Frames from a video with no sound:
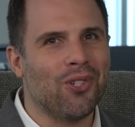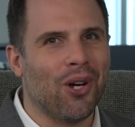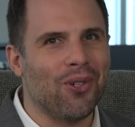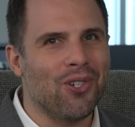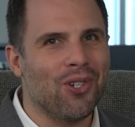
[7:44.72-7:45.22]

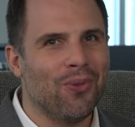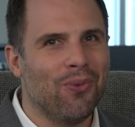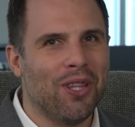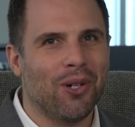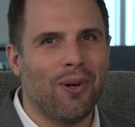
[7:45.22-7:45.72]
dodge
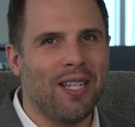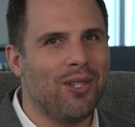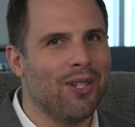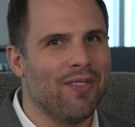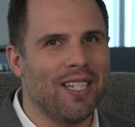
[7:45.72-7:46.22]
with the
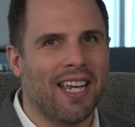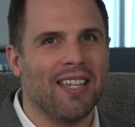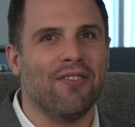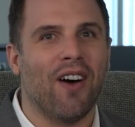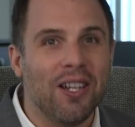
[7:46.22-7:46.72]
question of the
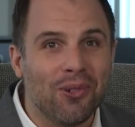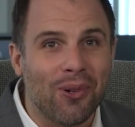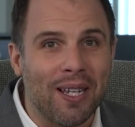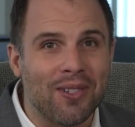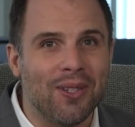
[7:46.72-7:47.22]
day, the final
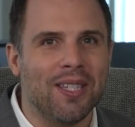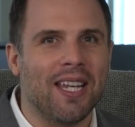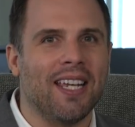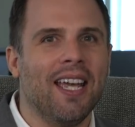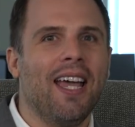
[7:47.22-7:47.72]
question of the
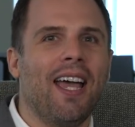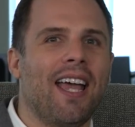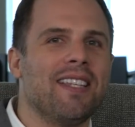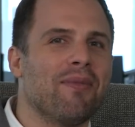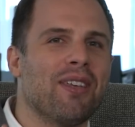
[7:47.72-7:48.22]
day,
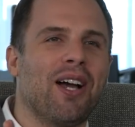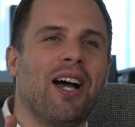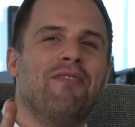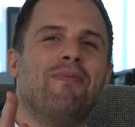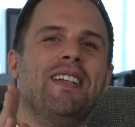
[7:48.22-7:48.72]
and something
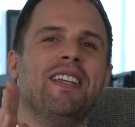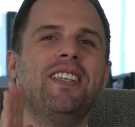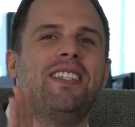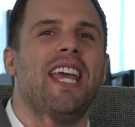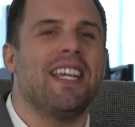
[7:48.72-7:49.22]
I've been
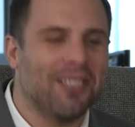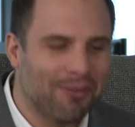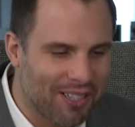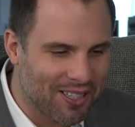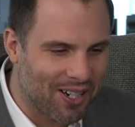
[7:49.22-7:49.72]

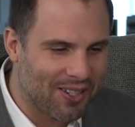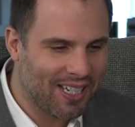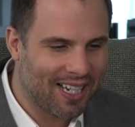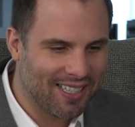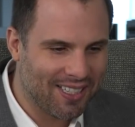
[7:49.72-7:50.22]
desperate to know
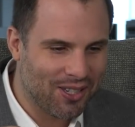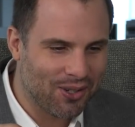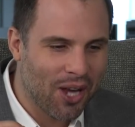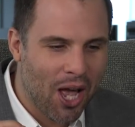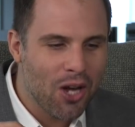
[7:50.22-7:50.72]
the answer to.